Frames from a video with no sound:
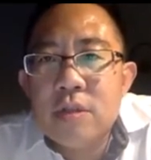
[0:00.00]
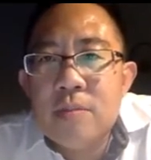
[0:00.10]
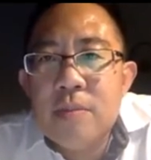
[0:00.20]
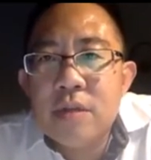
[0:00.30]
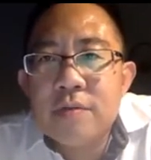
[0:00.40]

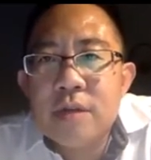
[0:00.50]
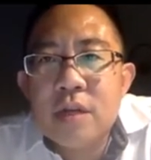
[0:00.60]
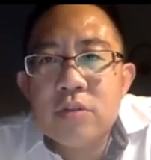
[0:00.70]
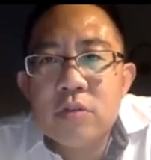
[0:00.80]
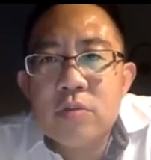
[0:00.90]
parts of the
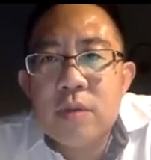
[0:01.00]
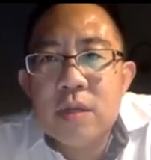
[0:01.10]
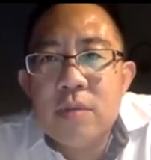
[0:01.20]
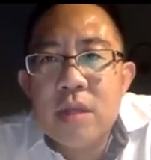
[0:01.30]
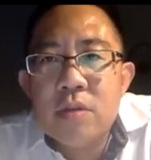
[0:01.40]
lecture to my
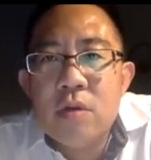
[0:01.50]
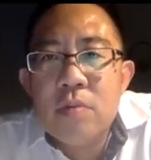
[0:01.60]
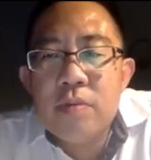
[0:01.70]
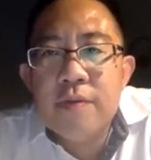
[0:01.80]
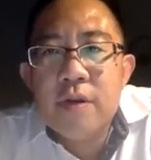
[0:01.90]
mentor,
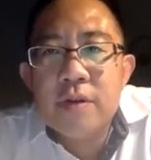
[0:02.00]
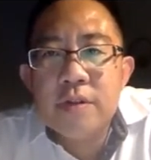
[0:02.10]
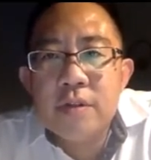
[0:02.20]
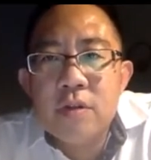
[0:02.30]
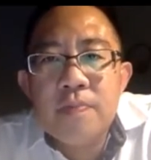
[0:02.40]
Prof.
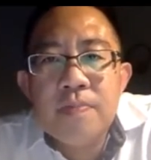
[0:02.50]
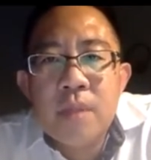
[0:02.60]
Colin Song.